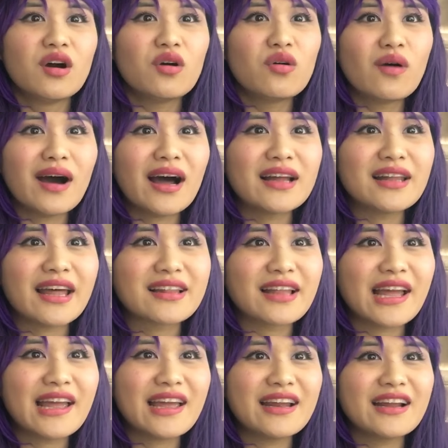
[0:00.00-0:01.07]
Oh, like,
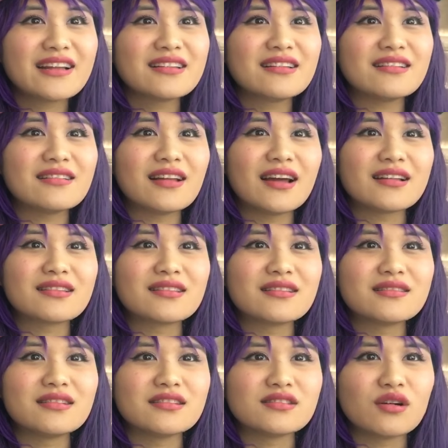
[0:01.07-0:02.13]
they're hitting, like,
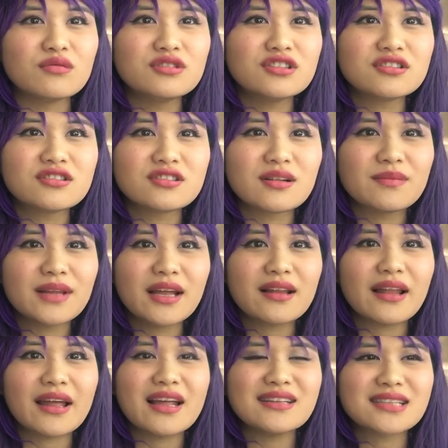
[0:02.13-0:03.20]
the soldiers or something?
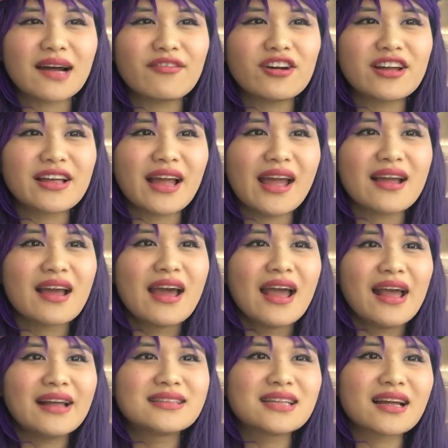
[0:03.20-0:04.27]
Like, he's covered in cake.
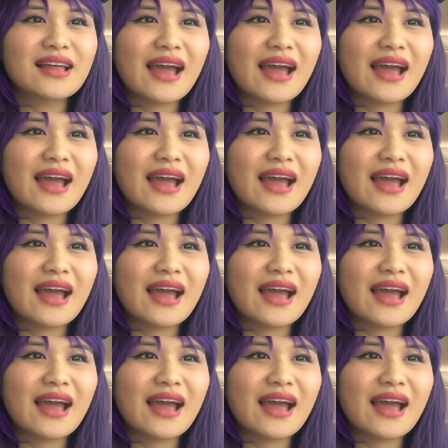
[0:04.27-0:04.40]
It's a